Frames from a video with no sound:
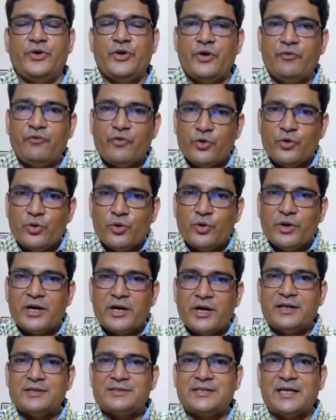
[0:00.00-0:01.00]
If you don't
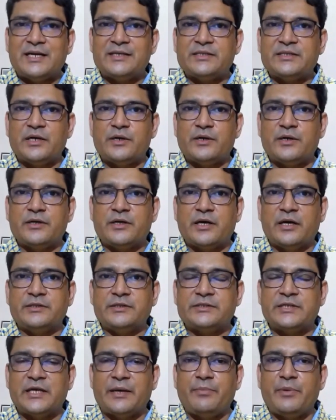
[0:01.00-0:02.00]
understand certain
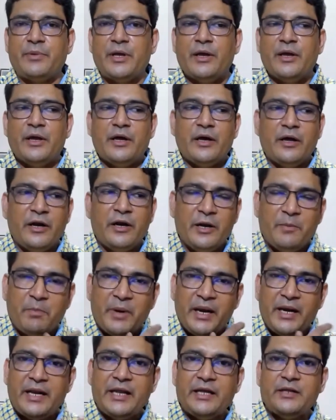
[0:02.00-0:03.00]
concept,
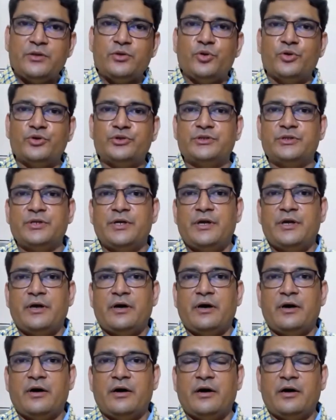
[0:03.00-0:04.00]
repeating those,
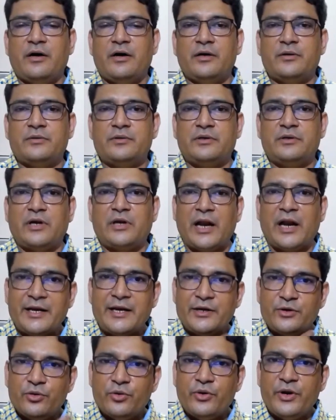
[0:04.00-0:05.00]

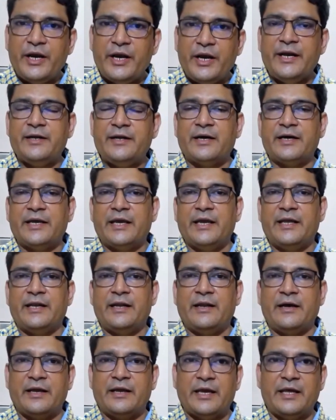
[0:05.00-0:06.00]
trying to read it again and
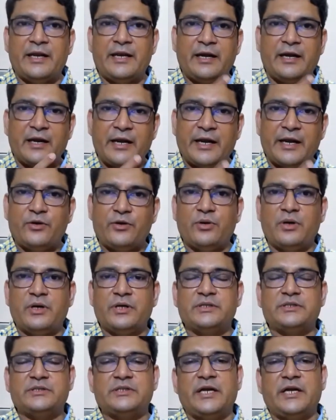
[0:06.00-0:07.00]
again, and trying to
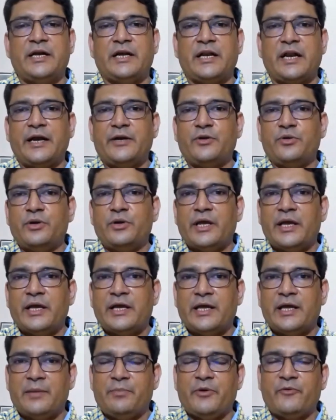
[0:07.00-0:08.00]
understand, trying to take
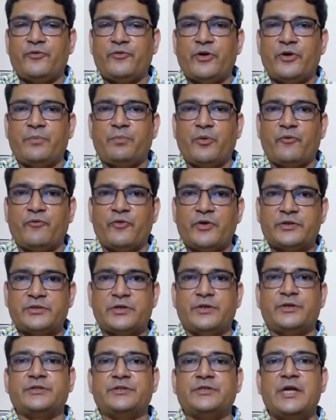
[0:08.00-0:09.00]
help of your
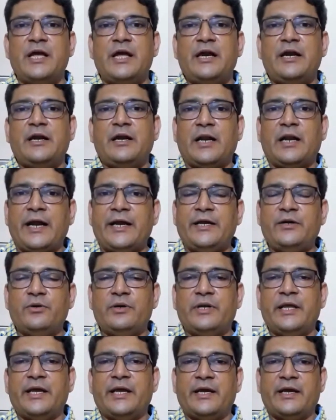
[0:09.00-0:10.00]
professors, trying to
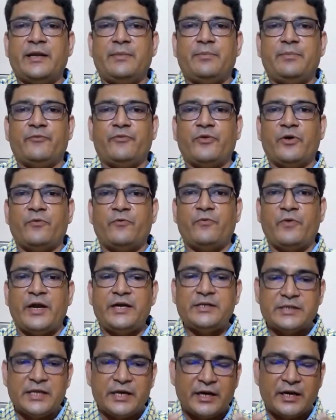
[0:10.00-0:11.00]
take help of your
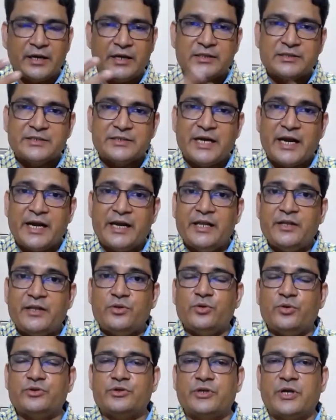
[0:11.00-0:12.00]
friends, and understanding
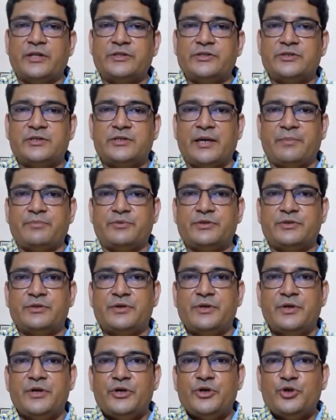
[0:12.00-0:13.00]
those concepts,
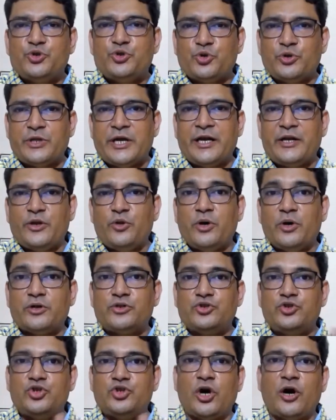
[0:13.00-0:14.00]
so that you are
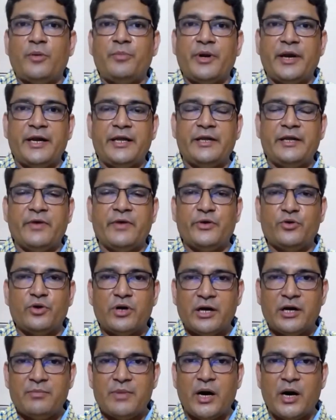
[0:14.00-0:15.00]
job ready. When you
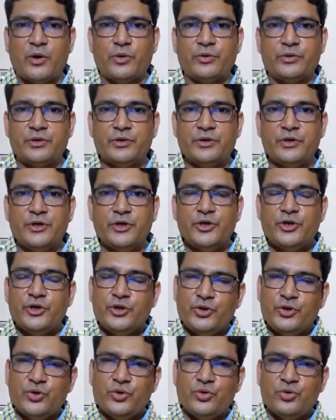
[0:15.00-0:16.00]
come out,
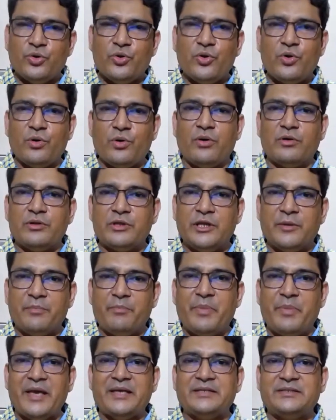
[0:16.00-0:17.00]
you know the
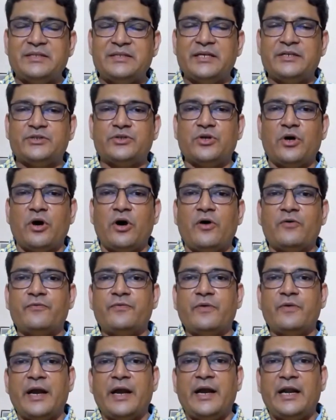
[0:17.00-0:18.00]
basics
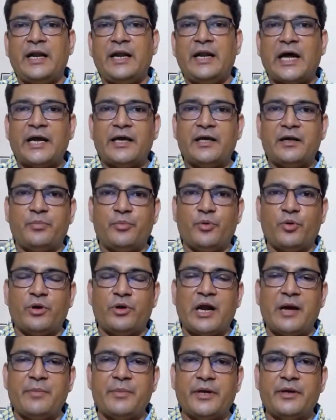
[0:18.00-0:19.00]
of entire
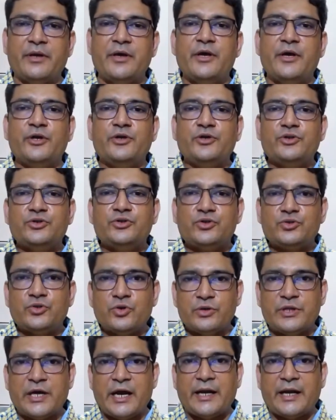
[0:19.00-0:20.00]
programming,
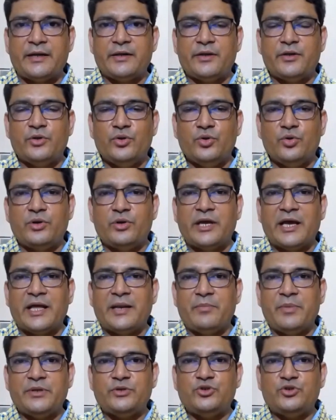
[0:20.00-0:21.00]
so that you can
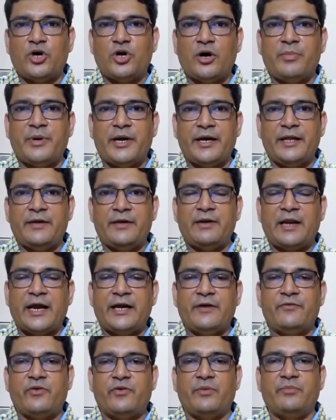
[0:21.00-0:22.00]
be job ready
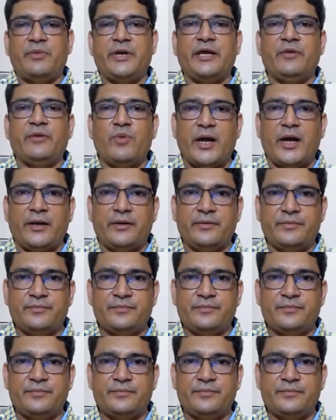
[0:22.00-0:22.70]
right from day one.